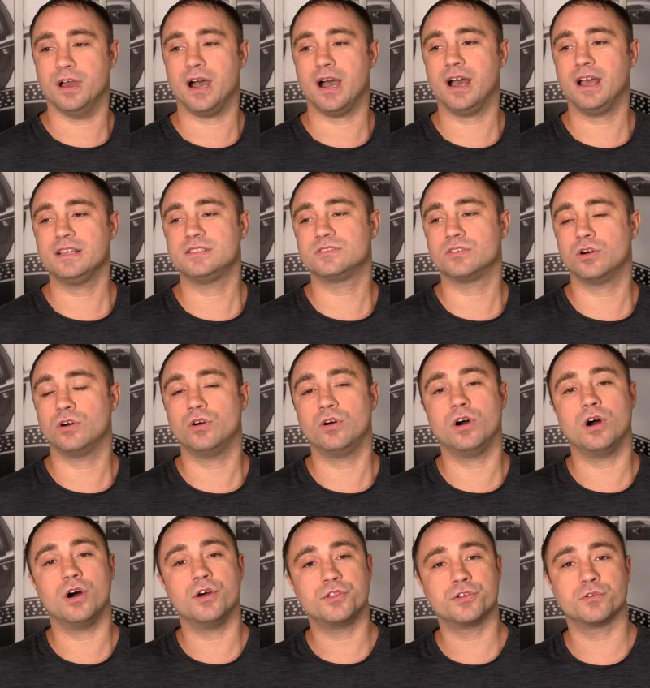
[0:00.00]
I
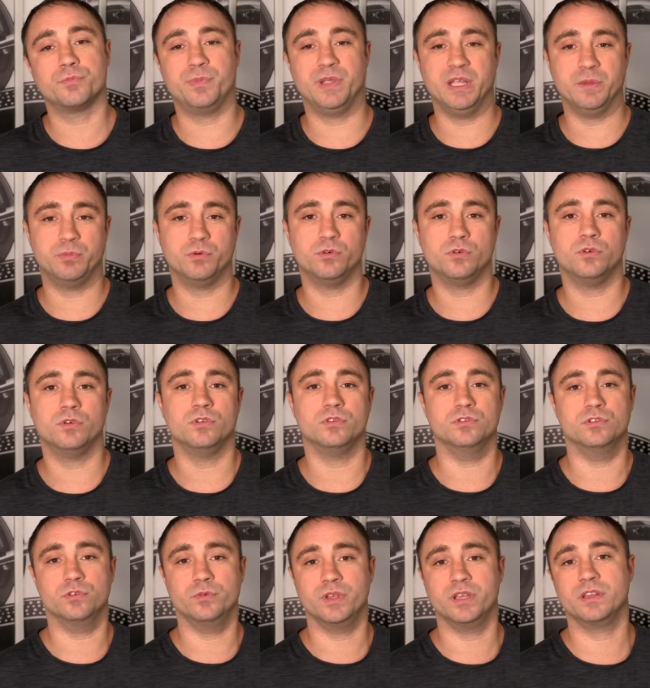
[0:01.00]
saw other people
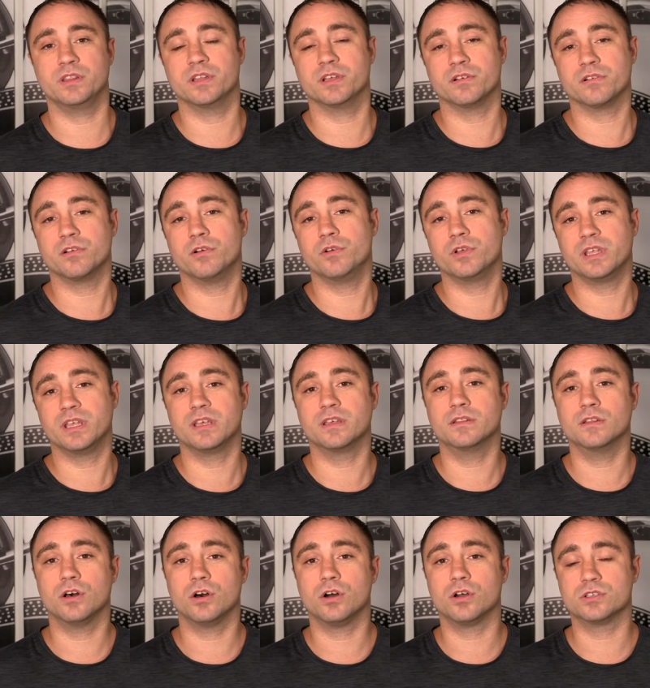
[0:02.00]
doing their own gig
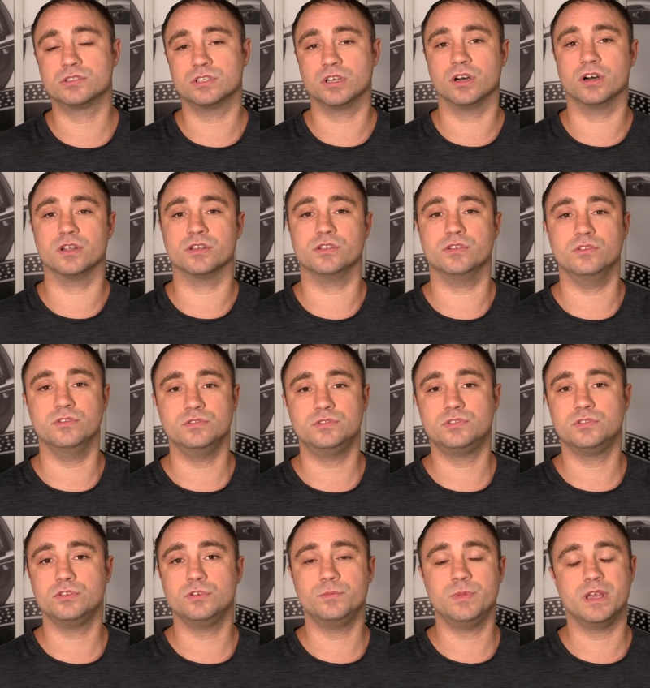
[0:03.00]
logs on
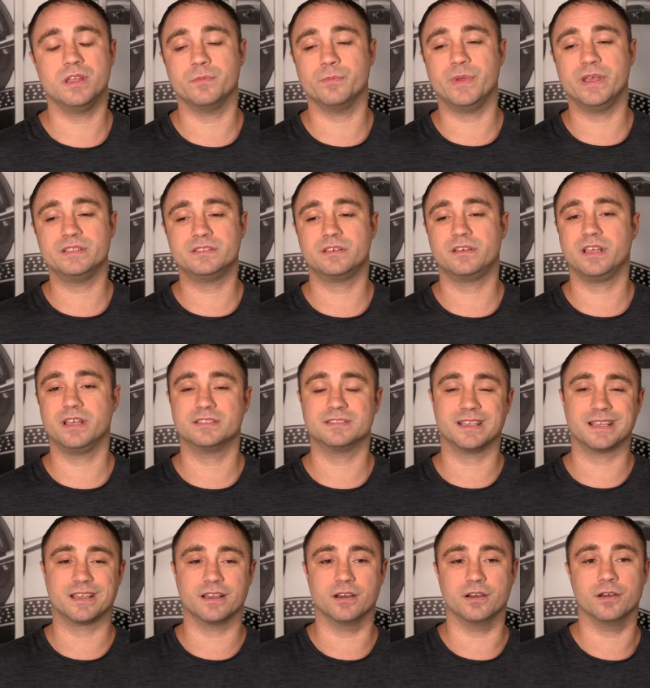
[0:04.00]
YouTube, and basically it's
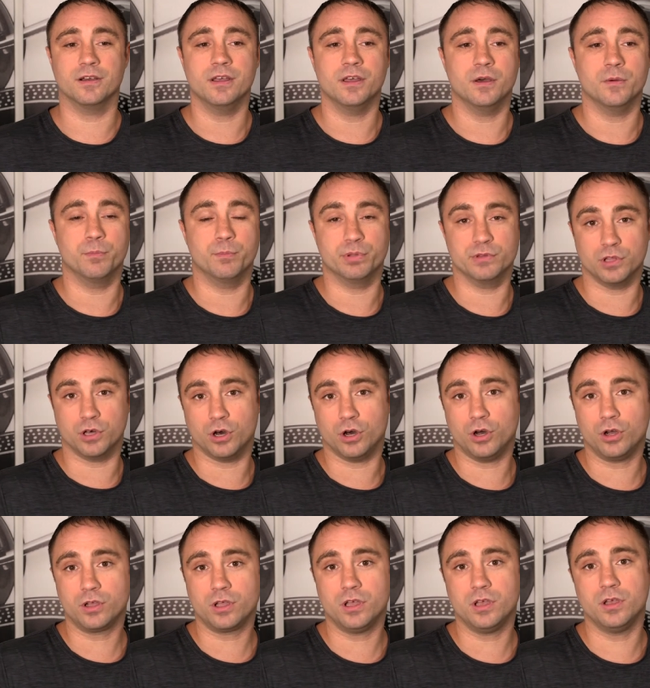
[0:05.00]
like a
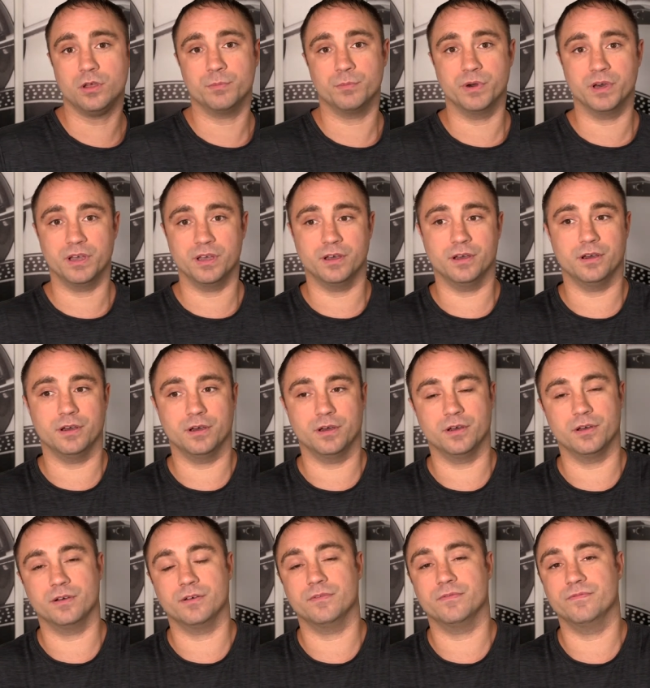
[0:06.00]
blog, but a
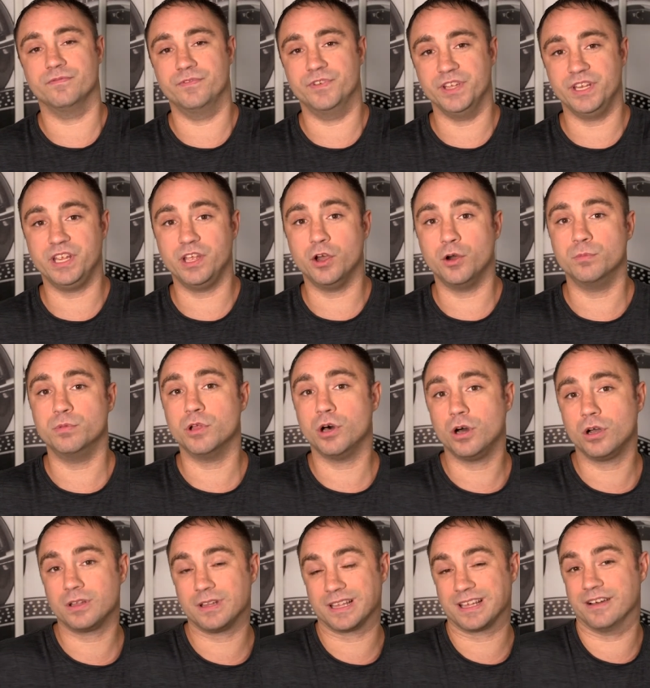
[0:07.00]
uh, video
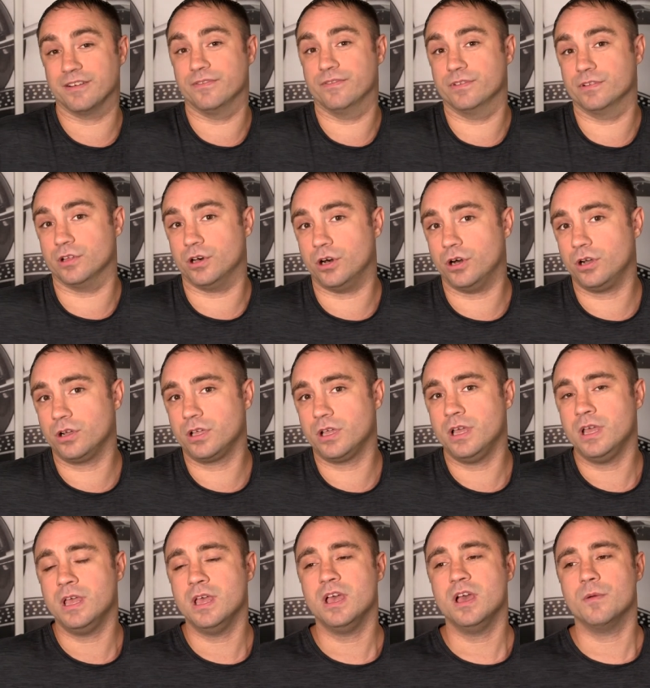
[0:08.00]
blog, like a vlog,
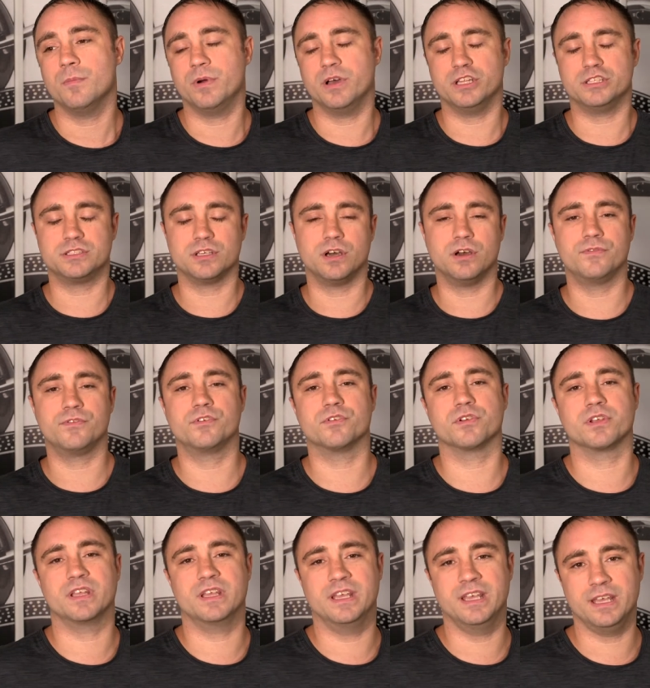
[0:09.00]
but it's of
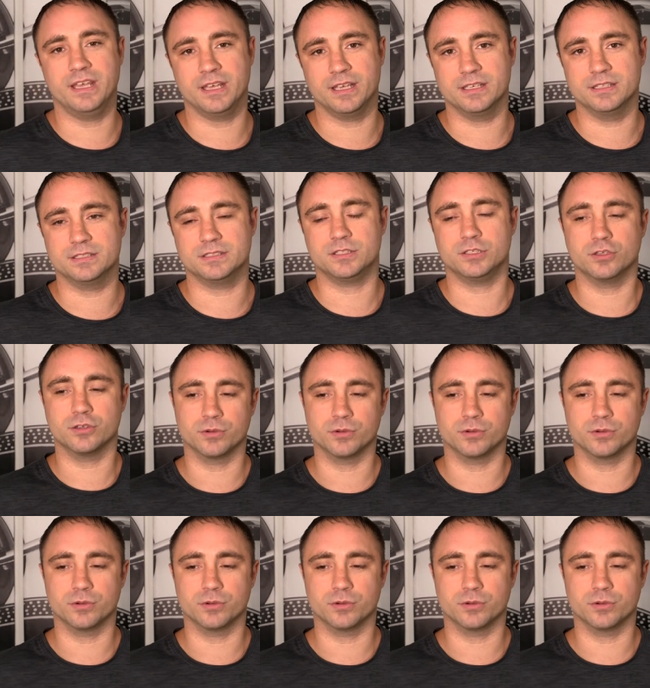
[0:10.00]
your gigs.